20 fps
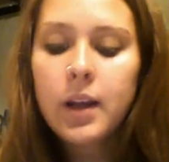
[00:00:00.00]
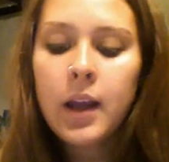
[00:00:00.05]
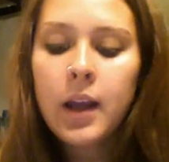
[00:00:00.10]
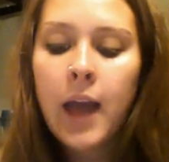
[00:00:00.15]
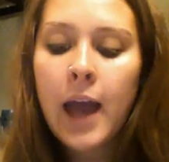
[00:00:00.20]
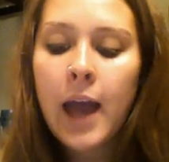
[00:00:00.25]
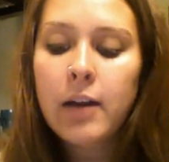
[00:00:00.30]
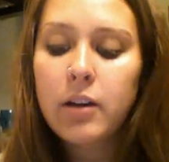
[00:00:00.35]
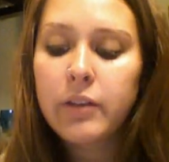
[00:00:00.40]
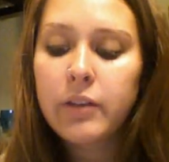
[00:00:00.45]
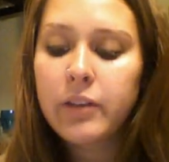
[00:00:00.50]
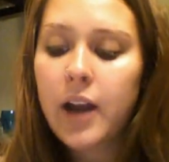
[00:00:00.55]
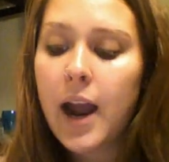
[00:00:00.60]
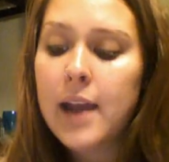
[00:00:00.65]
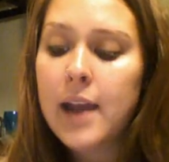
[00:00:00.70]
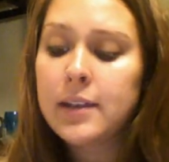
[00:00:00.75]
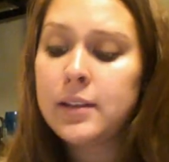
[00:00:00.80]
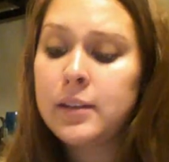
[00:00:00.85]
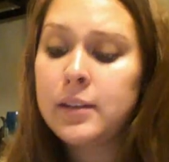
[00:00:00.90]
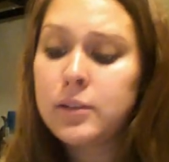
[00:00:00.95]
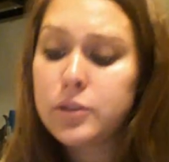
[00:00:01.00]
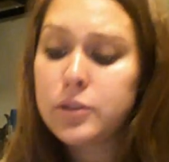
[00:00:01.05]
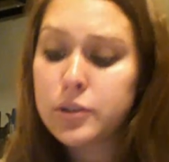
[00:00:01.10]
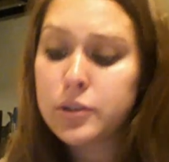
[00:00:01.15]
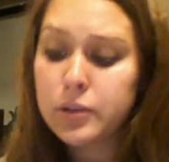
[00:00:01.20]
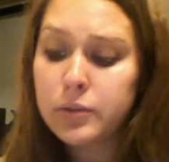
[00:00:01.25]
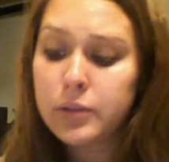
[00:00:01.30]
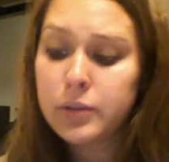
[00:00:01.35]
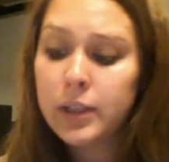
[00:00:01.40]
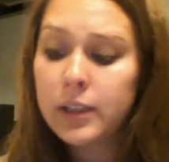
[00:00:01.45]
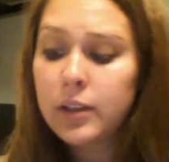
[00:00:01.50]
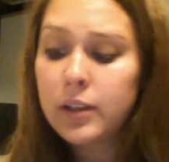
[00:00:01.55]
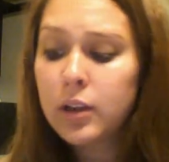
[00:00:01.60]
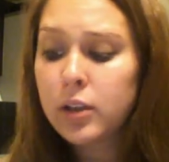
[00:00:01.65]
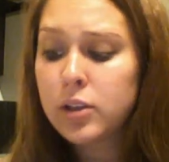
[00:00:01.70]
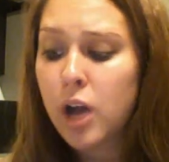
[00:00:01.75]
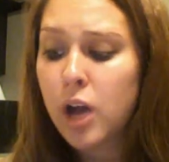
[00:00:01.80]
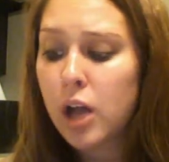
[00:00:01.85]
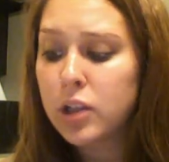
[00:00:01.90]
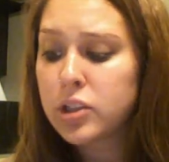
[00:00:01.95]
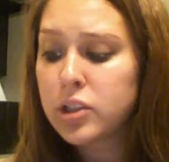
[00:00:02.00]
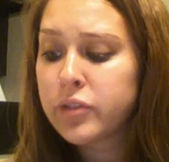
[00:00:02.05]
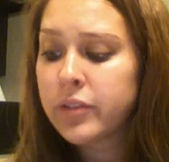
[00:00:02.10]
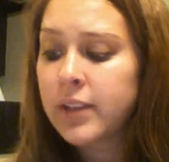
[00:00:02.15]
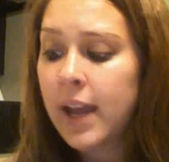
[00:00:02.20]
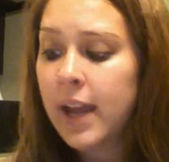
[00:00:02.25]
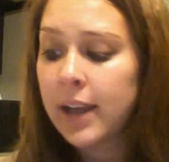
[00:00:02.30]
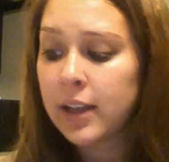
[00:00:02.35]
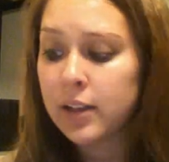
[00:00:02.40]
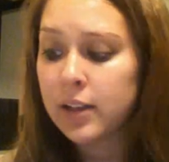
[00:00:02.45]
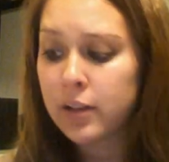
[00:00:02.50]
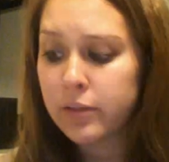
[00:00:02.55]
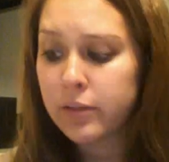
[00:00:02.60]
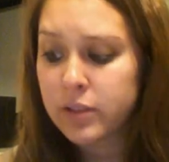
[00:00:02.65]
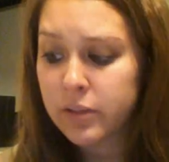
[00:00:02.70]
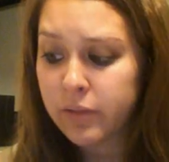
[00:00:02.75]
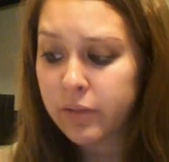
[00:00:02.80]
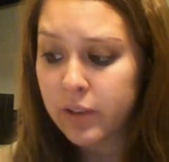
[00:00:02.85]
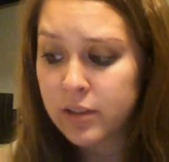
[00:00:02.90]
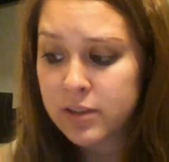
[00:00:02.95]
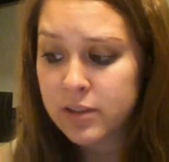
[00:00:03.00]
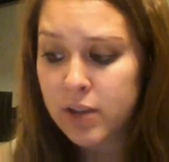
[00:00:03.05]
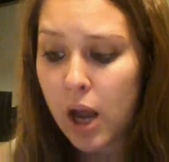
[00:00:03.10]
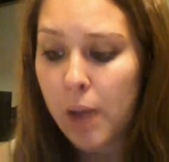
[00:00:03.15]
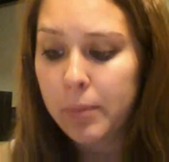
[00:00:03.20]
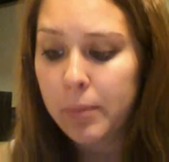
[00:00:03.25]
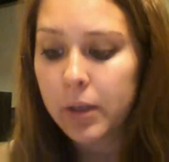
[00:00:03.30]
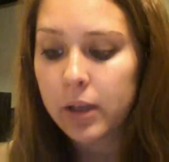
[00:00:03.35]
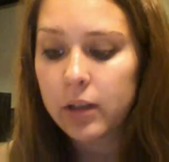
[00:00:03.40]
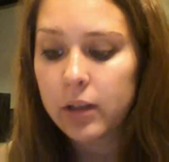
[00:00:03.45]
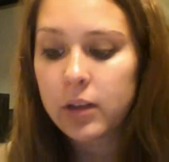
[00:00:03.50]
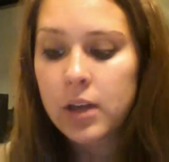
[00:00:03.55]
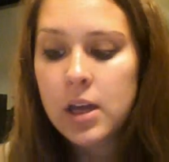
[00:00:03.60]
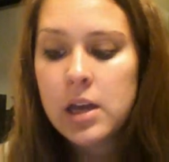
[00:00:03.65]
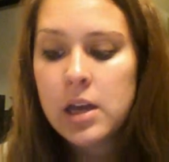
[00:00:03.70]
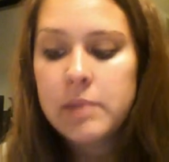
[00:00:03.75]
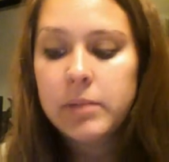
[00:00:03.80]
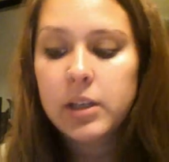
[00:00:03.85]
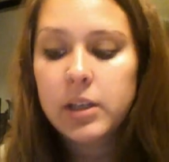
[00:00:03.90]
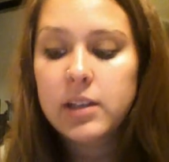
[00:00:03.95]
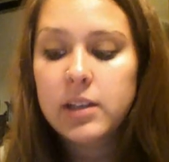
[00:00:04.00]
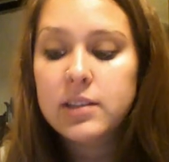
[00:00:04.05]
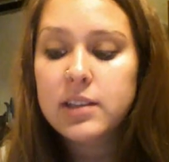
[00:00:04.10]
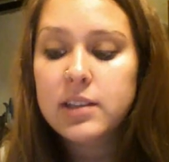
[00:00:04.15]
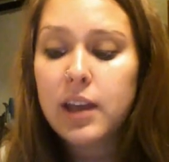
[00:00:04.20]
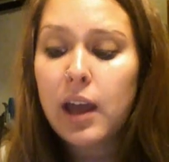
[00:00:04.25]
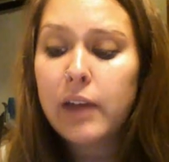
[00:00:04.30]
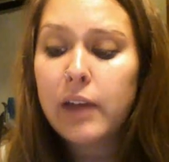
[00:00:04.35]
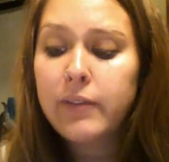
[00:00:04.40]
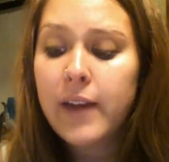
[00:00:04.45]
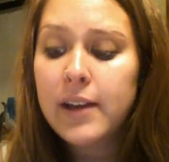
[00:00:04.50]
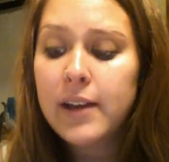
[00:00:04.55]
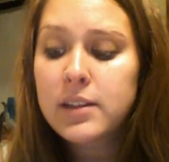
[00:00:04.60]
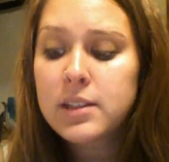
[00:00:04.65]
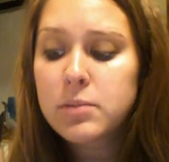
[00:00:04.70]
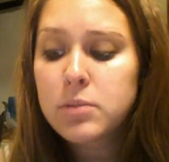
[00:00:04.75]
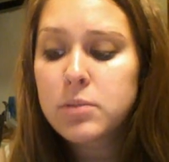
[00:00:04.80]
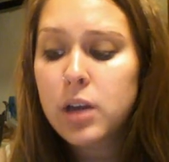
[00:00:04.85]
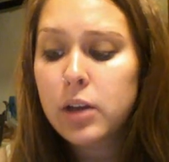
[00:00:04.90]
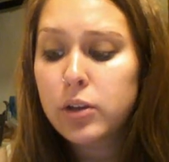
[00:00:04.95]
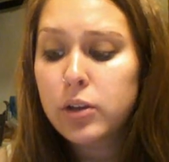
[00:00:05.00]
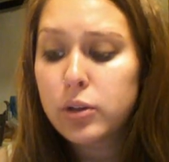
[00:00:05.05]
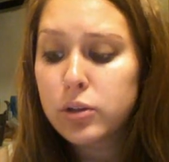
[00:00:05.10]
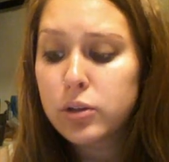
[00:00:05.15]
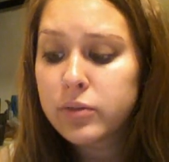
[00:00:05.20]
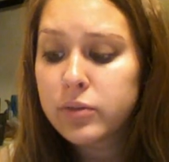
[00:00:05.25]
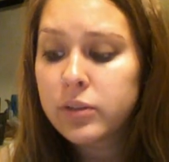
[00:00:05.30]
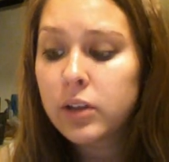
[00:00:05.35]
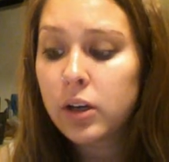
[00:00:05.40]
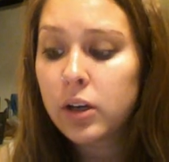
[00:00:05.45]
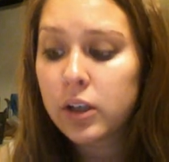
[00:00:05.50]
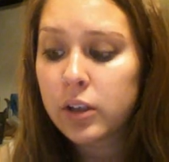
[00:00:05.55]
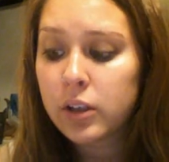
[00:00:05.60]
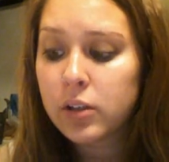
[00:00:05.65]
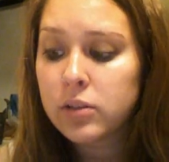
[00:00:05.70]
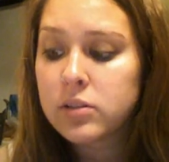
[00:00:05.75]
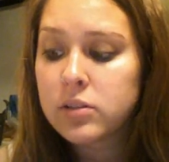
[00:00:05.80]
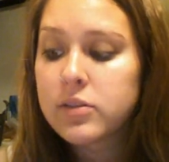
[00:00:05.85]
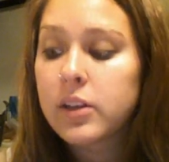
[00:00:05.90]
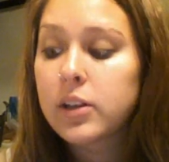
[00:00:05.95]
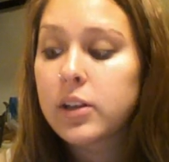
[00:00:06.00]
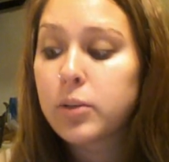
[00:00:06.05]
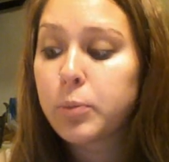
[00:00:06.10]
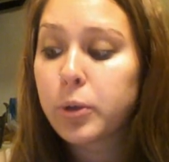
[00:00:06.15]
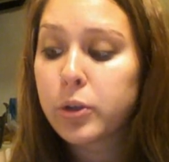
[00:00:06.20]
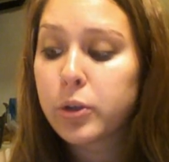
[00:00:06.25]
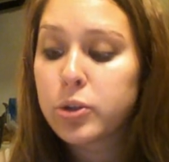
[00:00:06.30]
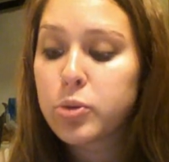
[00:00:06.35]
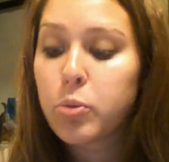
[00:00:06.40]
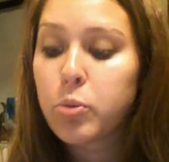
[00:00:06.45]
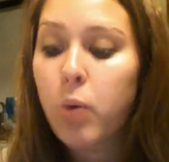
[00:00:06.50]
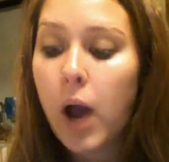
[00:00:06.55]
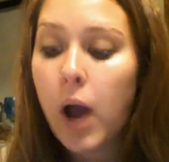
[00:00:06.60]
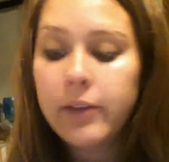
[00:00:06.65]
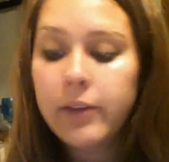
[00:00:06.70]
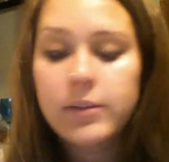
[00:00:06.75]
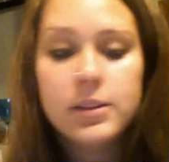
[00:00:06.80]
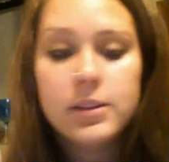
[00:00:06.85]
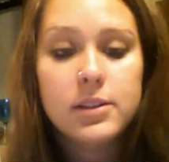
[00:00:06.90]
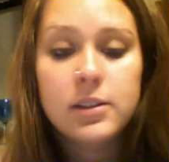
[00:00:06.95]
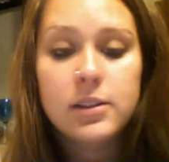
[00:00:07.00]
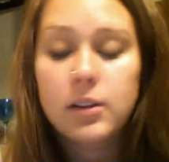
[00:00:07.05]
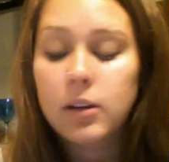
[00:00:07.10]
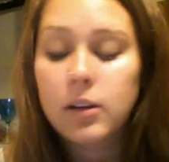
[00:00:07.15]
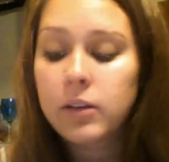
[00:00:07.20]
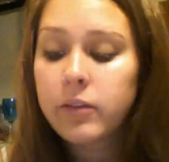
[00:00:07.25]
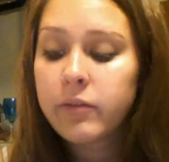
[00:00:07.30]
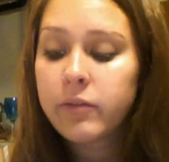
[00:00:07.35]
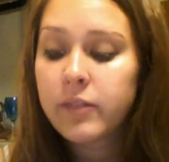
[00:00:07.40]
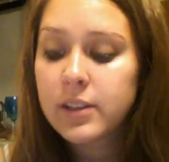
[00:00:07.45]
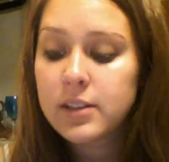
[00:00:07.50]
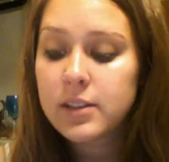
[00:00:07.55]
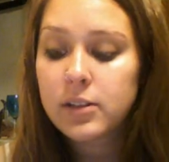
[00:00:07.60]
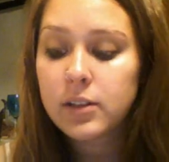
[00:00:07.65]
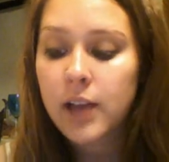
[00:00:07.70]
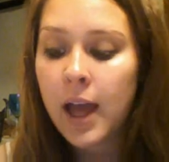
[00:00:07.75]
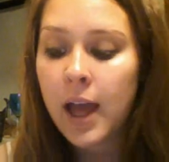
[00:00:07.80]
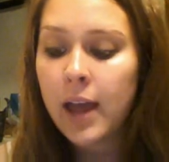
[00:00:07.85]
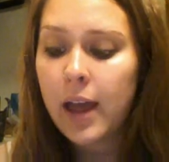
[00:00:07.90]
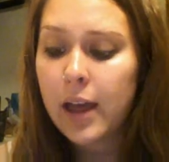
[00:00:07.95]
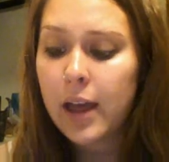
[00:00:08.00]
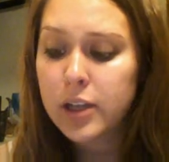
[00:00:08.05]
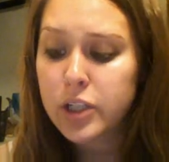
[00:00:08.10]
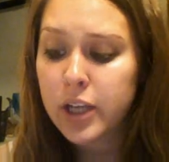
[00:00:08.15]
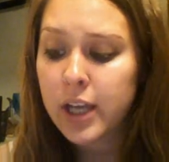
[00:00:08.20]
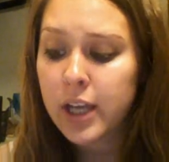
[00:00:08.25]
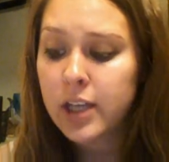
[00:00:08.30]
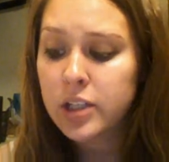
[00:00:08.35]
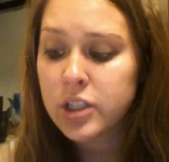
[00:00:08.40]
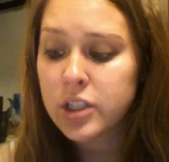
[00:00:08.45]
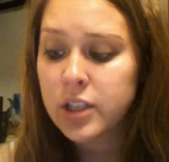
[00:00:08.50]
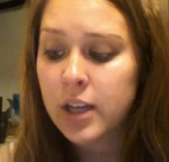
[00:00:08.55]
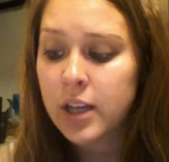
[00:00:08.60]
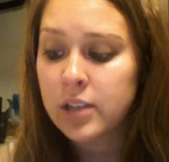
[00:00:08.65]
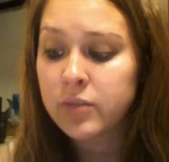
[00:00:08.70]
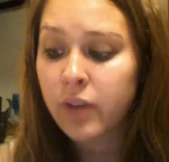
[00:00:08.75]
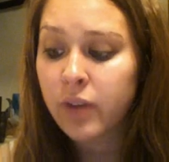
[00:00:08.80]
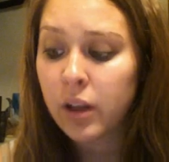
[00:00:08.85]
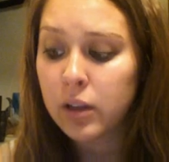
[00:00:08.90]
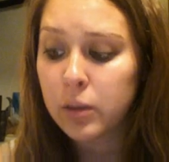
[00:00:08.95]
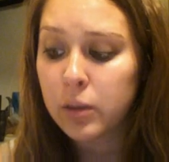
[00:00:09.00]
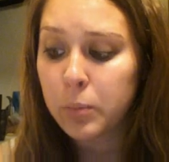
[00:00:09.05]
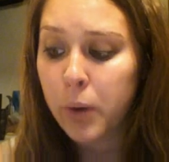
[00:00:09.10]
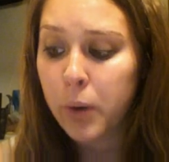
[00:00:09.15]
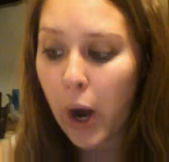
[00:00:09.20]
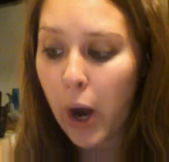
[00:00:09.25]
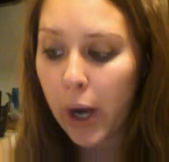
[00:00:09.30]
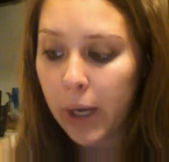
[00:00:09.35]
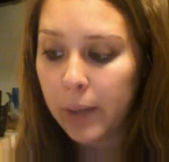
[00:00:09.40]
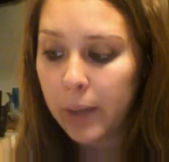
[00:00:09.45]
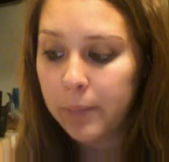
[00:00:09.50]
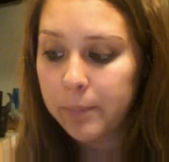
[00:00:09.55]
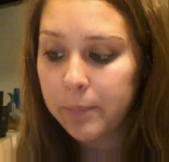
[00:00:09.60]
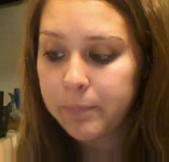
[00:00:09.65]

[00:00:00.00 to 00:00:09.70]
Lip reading: However, I do need to acknowledge the negatives of this topic because I found some useful articles that approach why physical education has fallen apart,